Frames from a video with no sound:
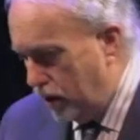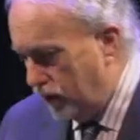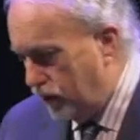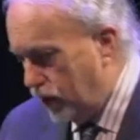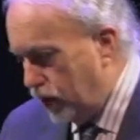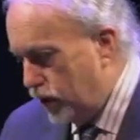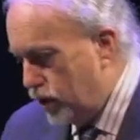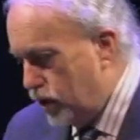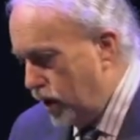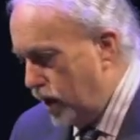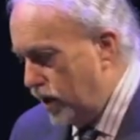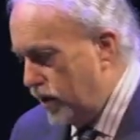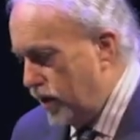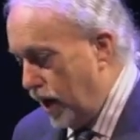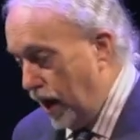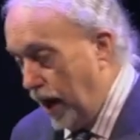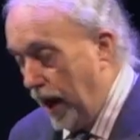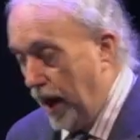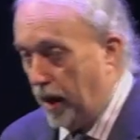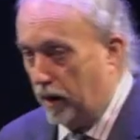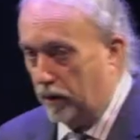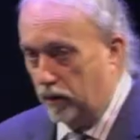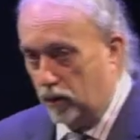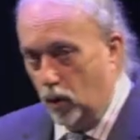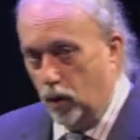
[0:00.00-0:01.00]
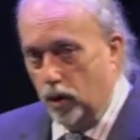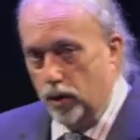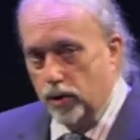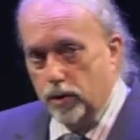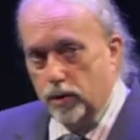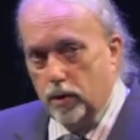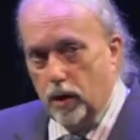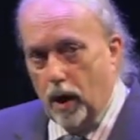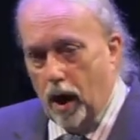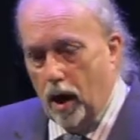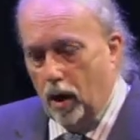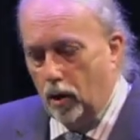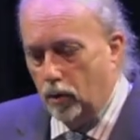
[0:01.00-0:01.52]
in Virginia, and of course
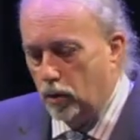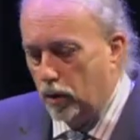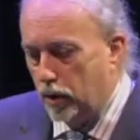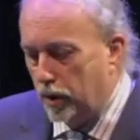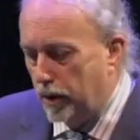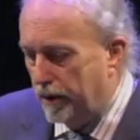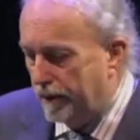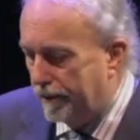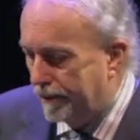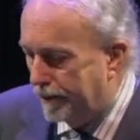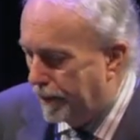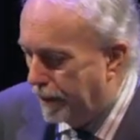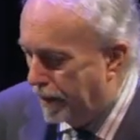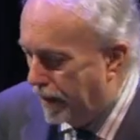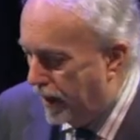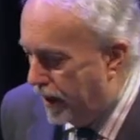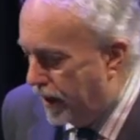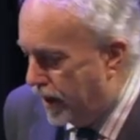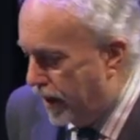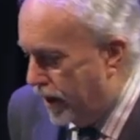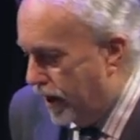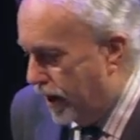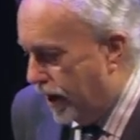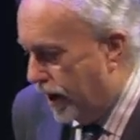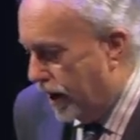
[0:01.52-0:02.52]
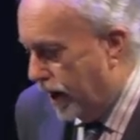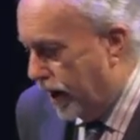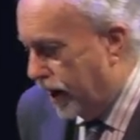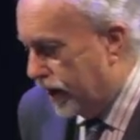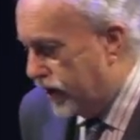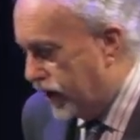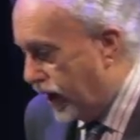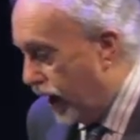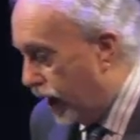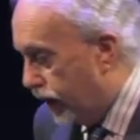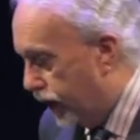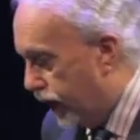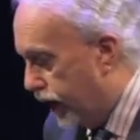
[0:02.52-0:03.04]
outward.
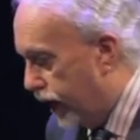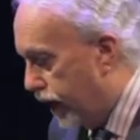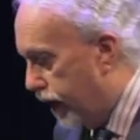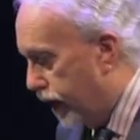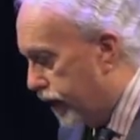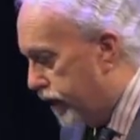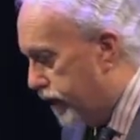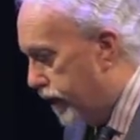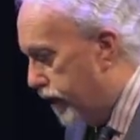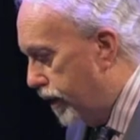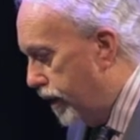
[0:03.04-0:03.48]
Delegate